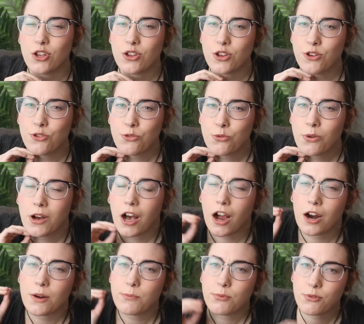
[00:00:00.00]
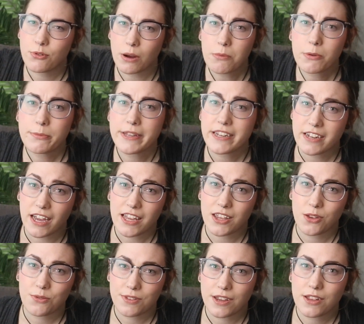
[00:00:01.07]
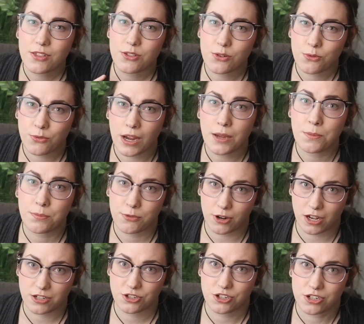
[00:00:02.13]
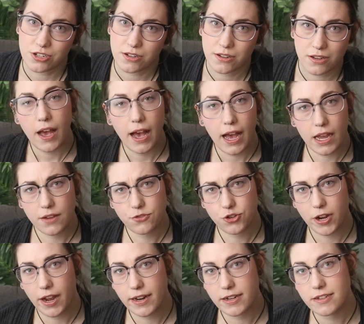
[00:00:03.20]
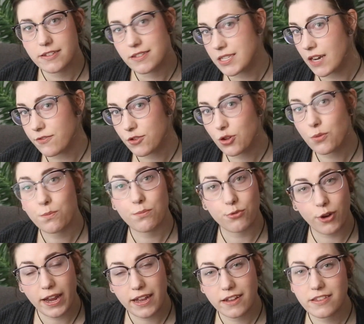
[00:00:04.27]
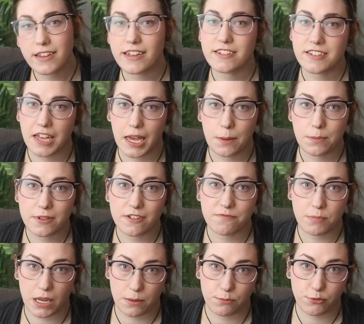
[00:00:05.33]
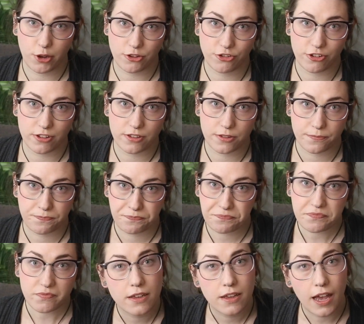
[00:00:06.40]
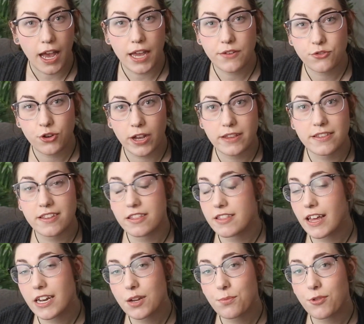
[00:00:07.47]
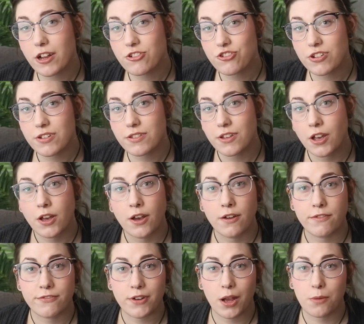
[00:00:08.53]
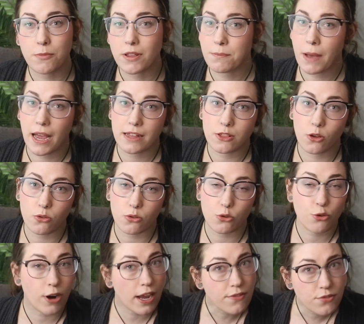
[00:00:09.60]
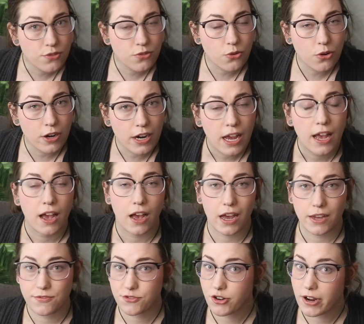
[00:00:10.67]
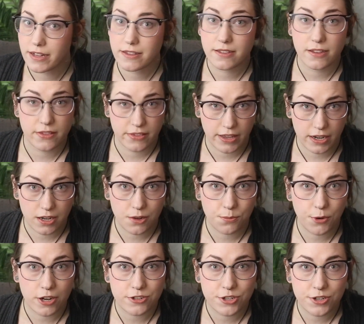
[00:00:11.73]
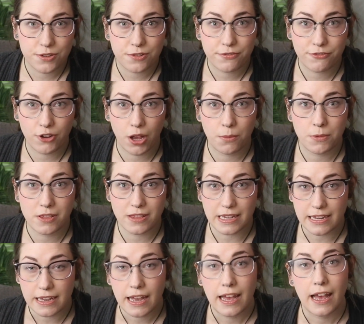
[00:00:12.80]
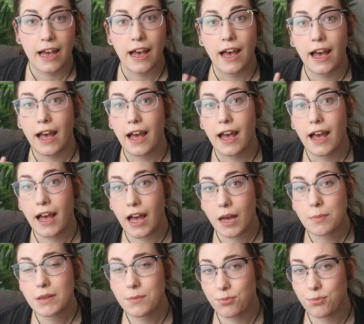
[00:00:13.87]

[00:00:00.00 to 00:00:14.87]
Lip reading: you are probably not using the right brush. I have tried several brands and types of paintbrushes. I have tried synthetic brushes from my local craft store. I've tried synthetic brushes from the hobby